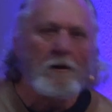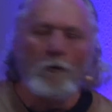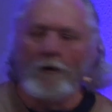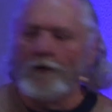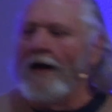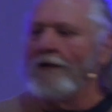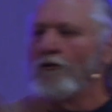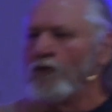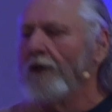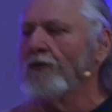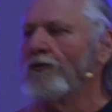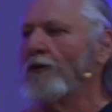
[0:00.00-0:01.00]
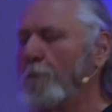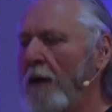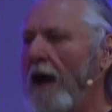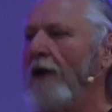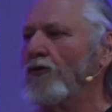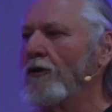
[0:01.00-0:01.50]
with
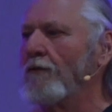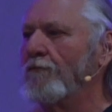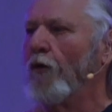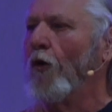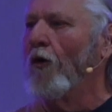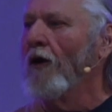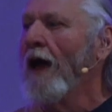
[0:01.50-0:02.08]
anticipation for